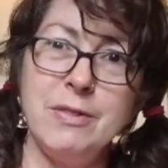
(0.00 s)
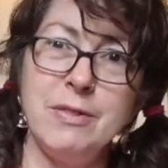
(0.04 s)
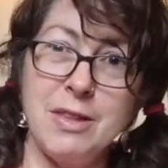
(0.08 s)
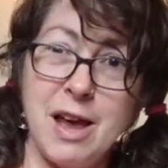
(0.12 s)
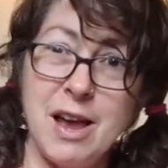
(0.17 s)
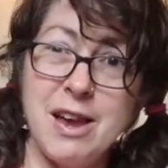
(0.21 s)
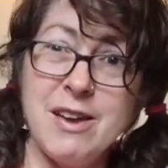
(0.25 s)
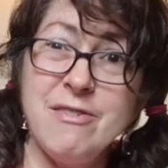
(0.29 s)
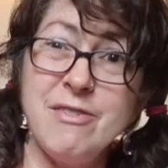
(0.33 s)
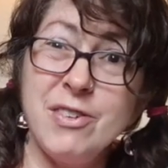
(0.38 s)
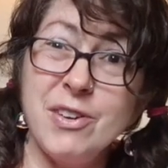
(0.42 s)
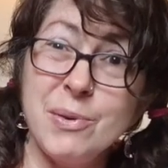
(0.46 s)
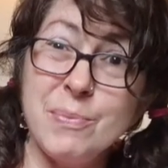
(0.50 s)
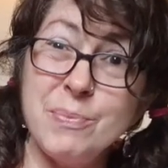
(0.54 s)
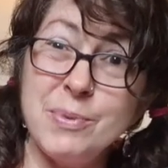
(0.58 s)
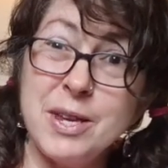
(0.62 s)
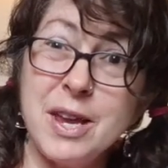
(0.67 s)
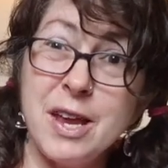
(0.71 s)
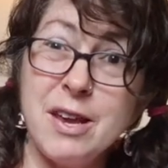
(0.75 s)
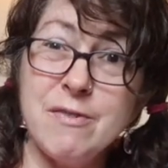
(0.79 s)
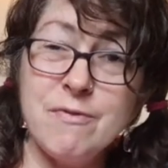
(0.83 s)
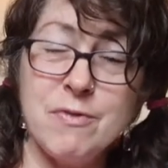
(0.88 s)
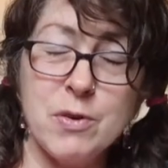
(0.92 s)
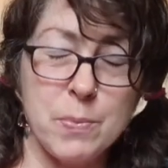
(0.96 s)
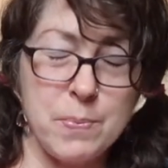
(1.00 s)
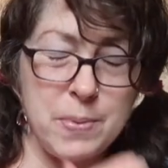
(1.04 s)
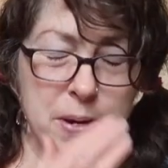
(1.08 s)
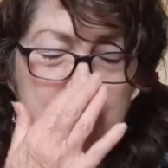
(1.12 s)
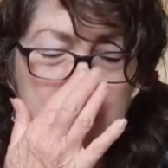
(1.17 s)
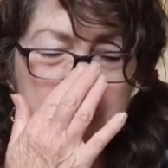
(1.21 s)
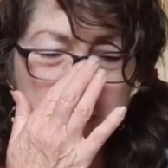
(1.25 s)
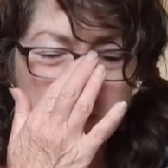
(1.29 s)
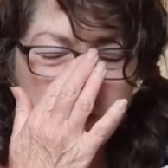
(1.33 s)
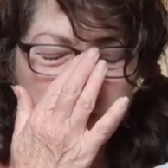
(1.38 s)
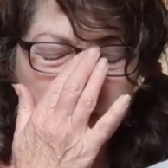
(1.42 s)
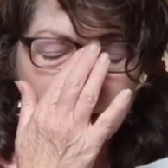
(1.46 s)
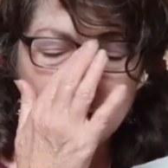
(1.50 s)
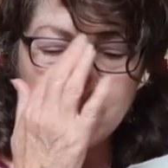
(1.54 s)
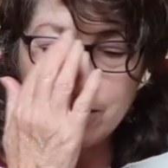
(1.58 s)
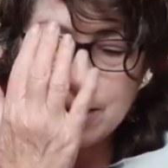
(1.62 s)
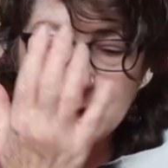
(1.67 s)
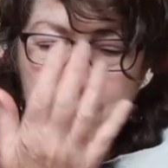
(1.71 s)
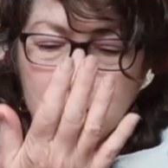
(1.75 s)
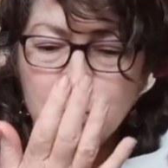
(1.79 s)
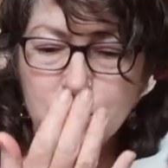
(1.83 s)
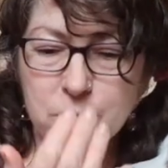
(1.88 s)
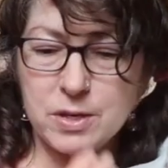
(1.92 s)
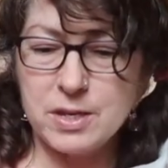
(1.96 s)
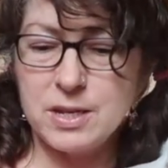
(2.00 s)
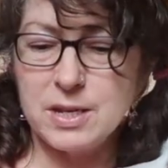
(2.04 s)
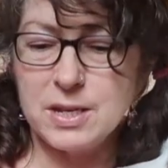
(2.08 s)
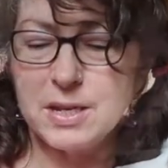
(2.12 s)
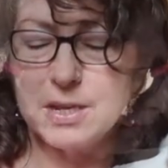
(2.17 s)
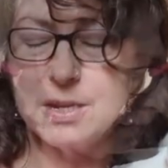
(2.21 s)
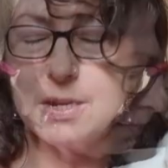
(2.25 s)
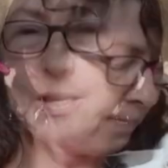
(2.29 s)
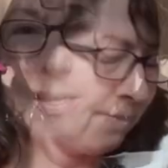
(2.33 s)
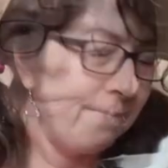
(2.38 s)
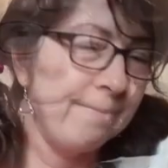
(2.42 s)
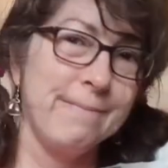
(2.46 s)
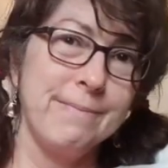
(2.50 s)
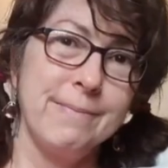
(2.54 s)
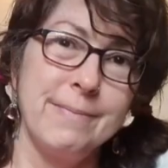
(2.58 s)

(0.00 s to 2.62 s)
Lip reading: of life update for people that are interested.